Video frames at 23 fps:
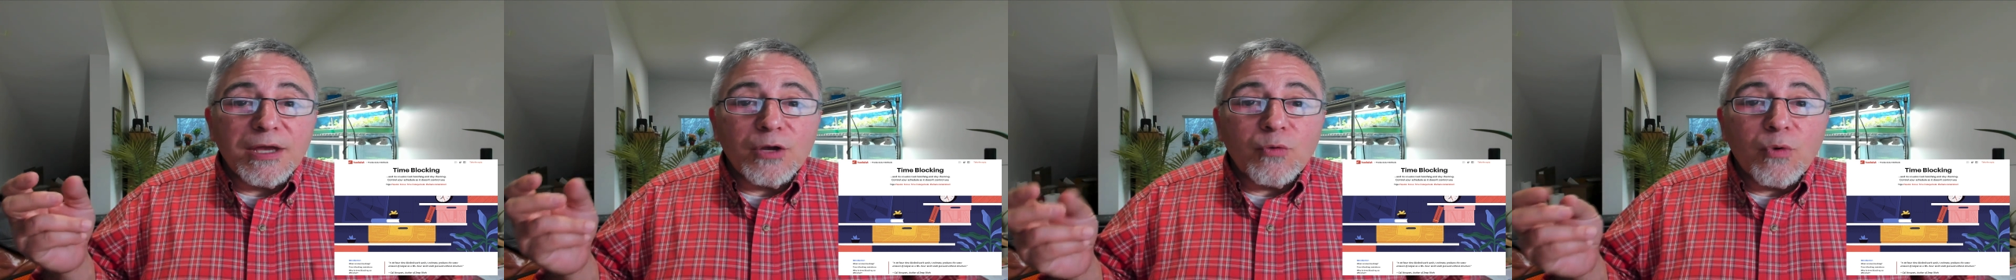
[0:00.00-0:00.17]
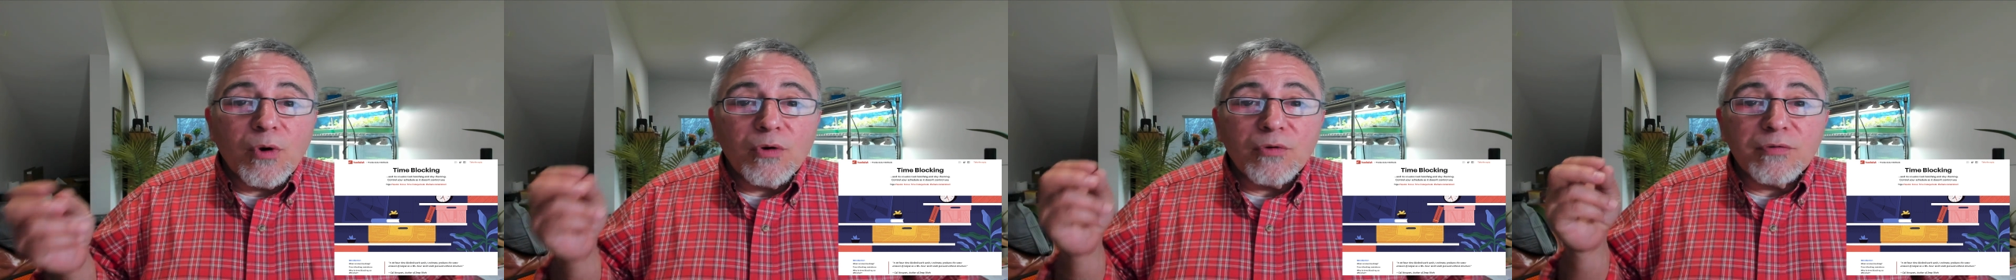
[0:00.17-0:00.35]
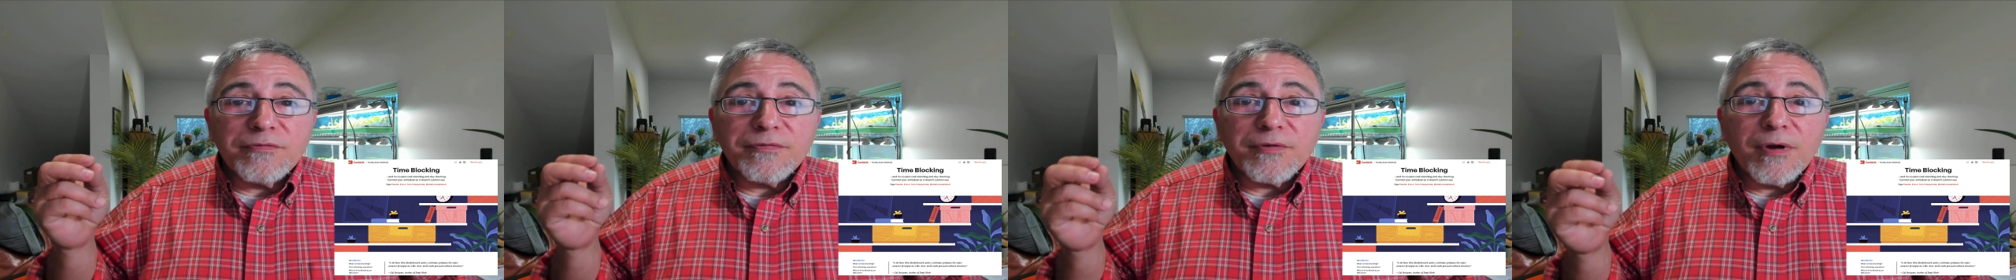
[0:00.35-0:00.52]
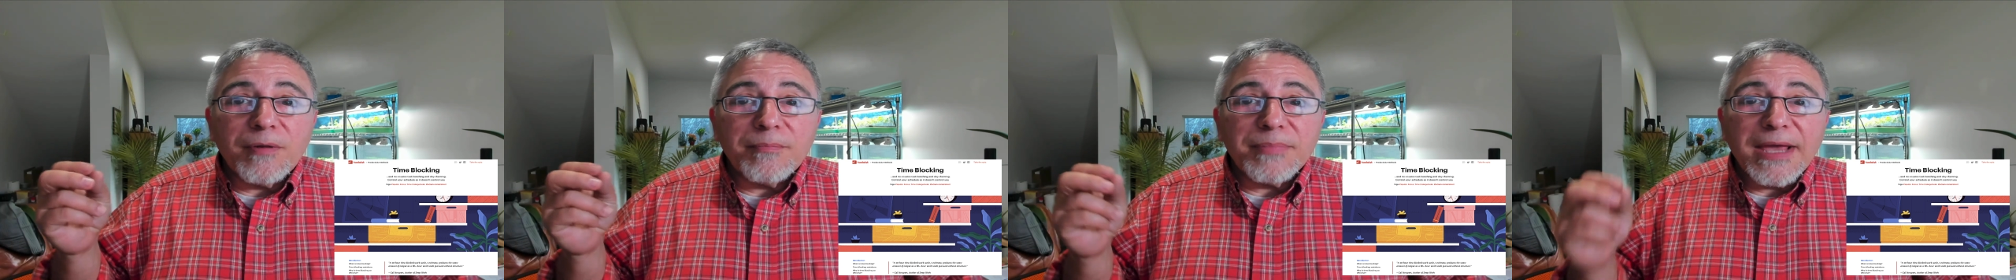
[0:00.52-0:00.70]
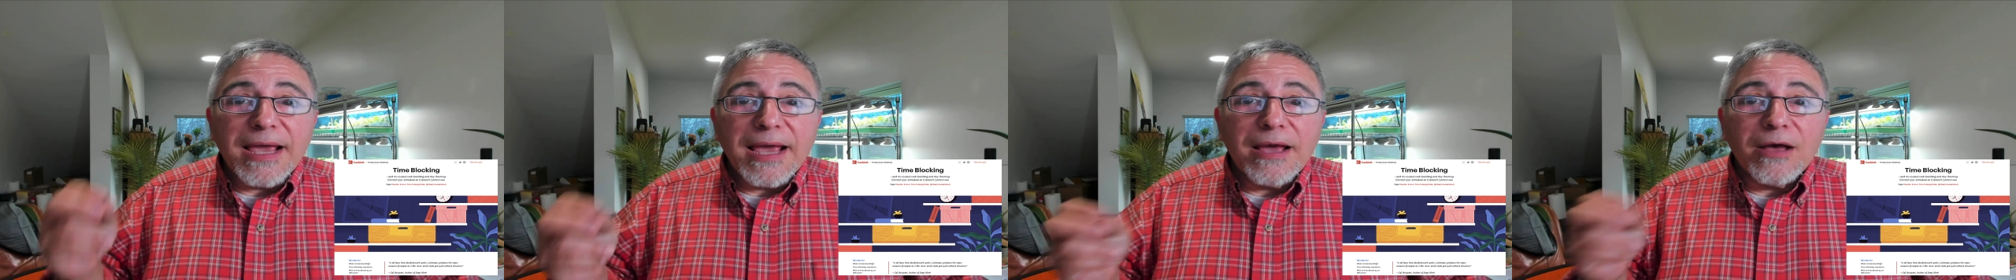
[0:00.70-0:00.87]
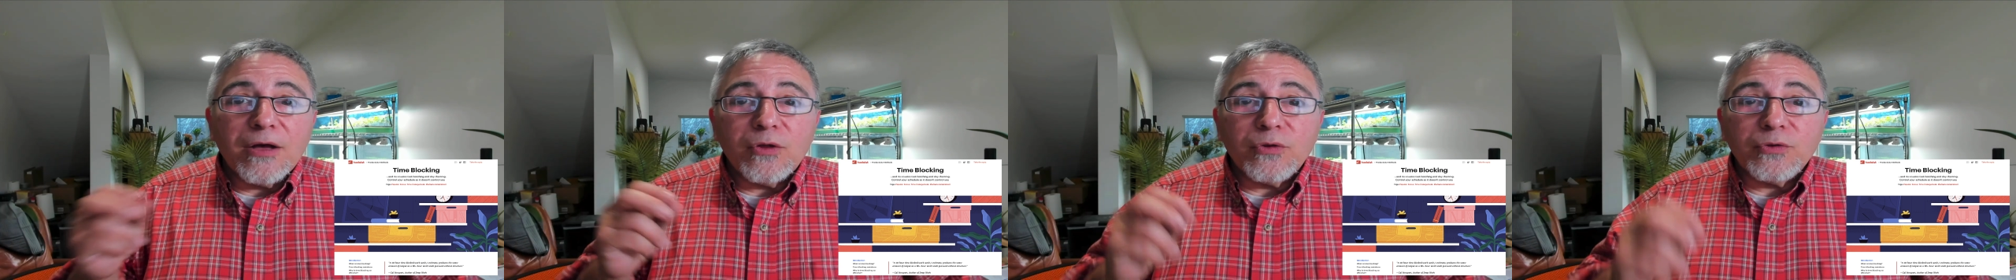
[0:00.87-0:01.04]
quote from
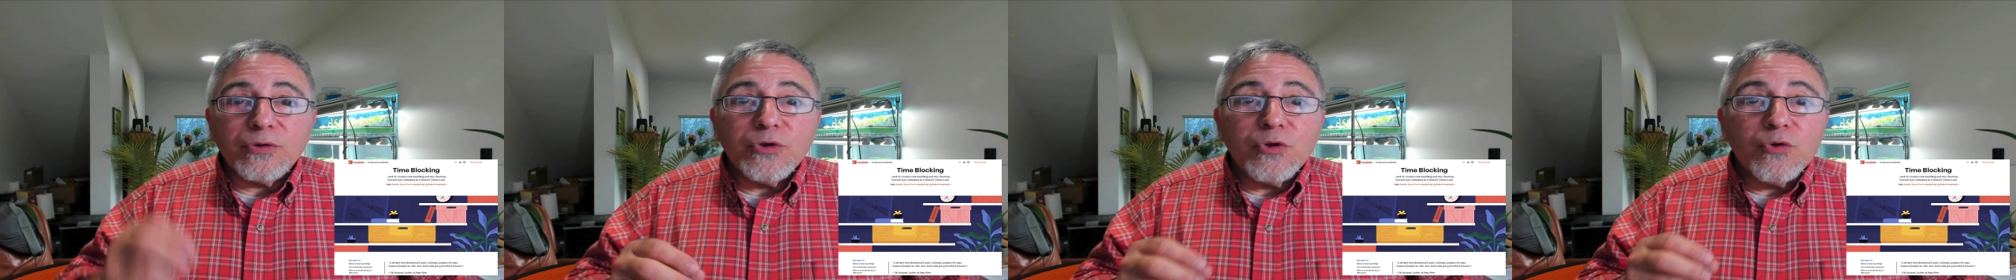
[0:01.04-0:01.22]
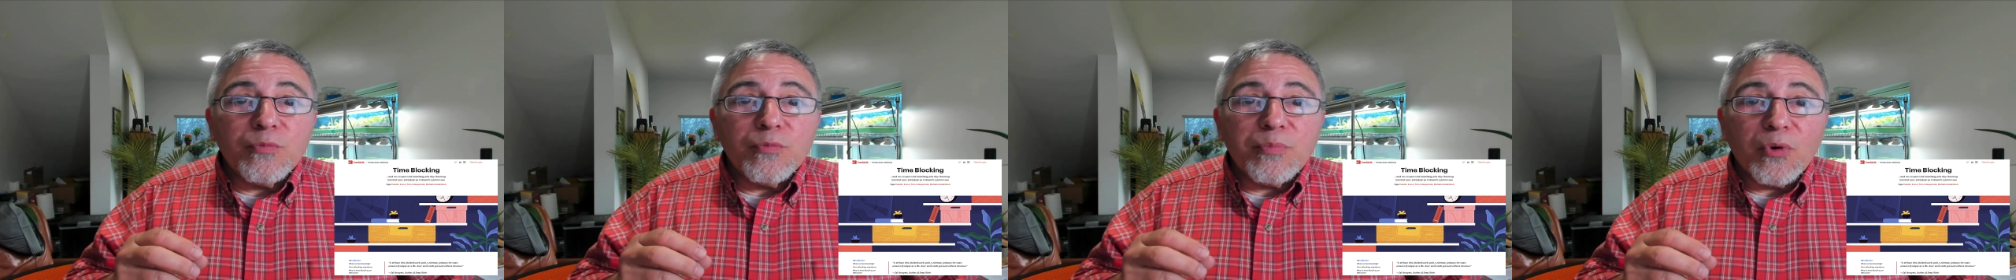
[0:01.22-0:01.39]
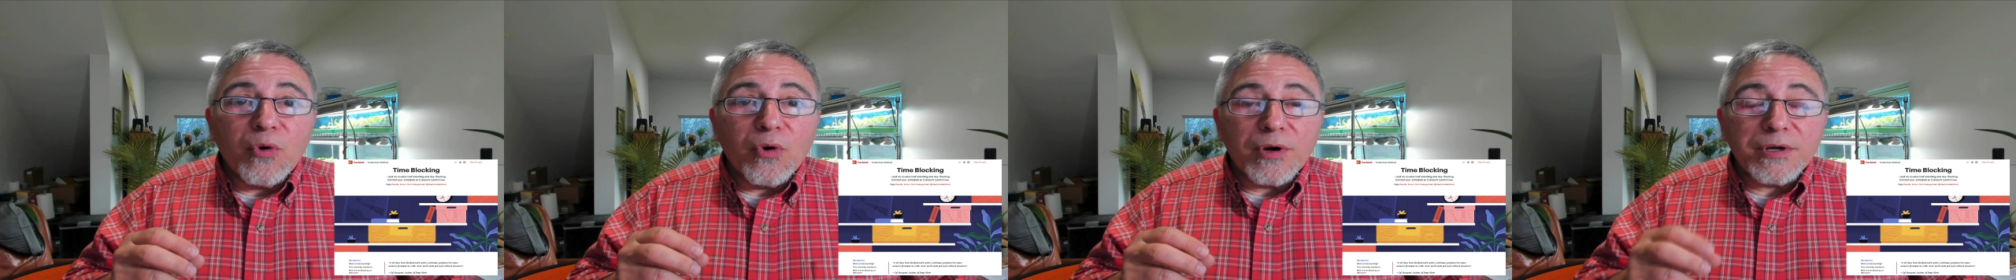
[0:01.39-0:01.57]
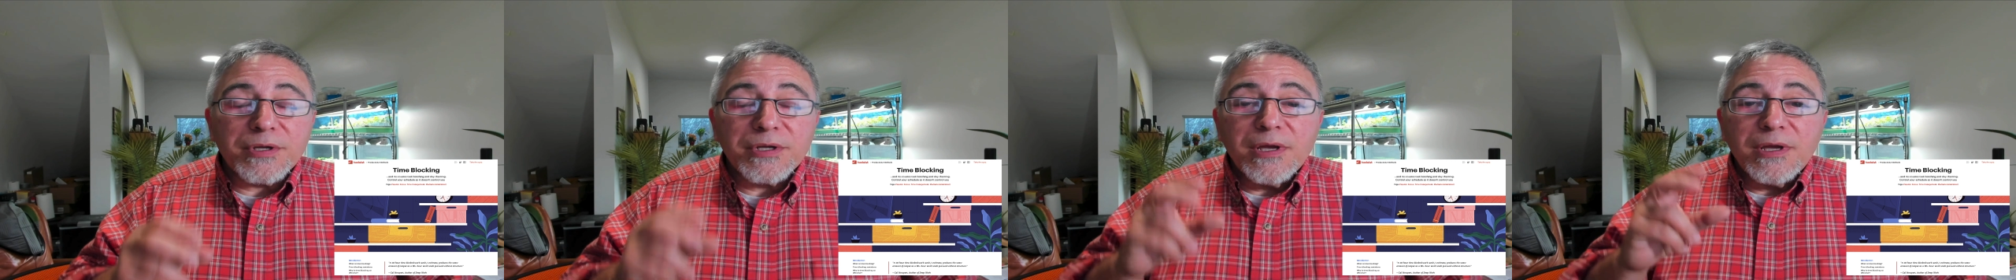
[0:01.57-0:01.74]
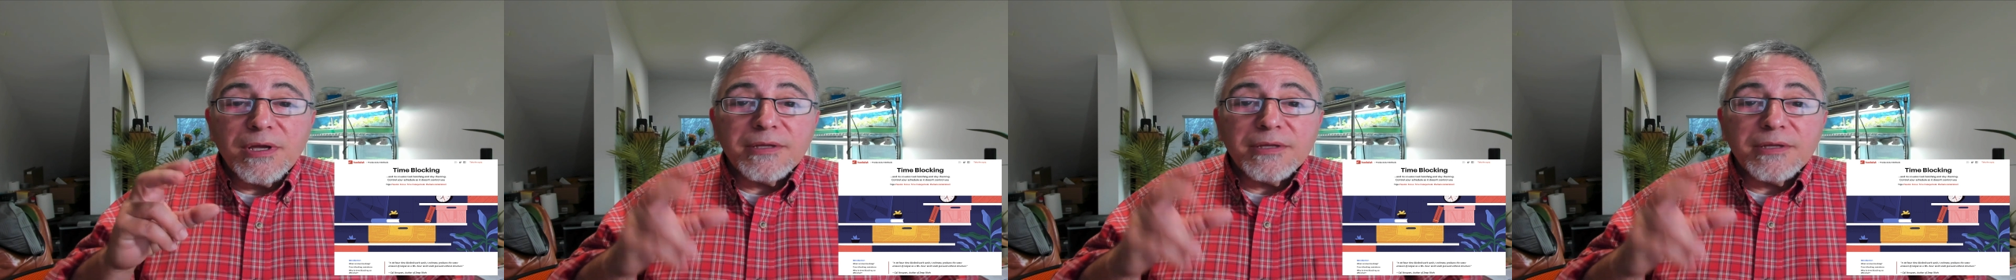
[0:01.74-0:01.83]
Cal Newport,